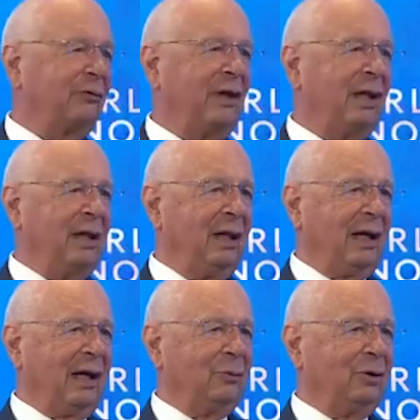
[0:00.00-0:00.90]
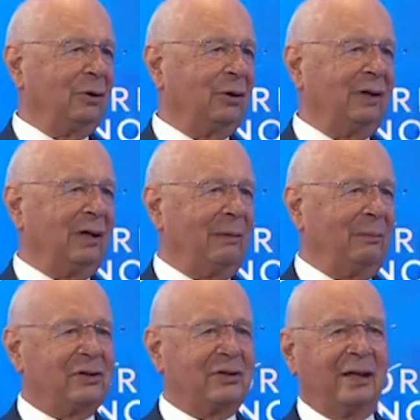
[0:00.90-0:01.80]
if I'm not uh,
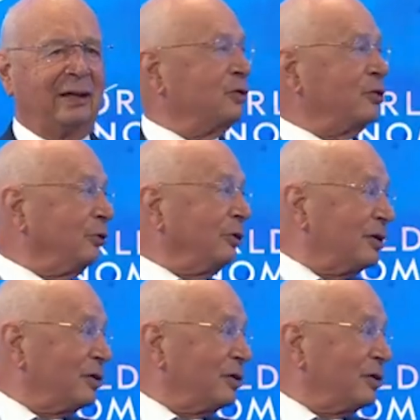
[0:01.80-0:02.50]
mistaken, thirty